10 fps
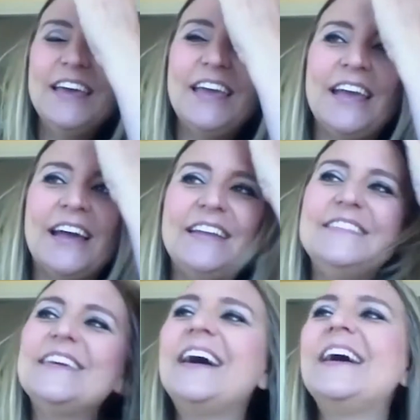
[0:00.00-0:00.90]
And
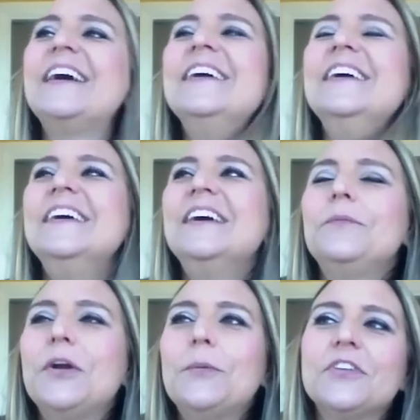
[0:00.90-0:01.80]
uh,
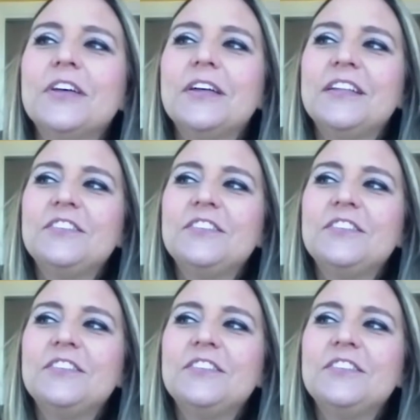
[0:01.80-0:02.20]
there was a, a,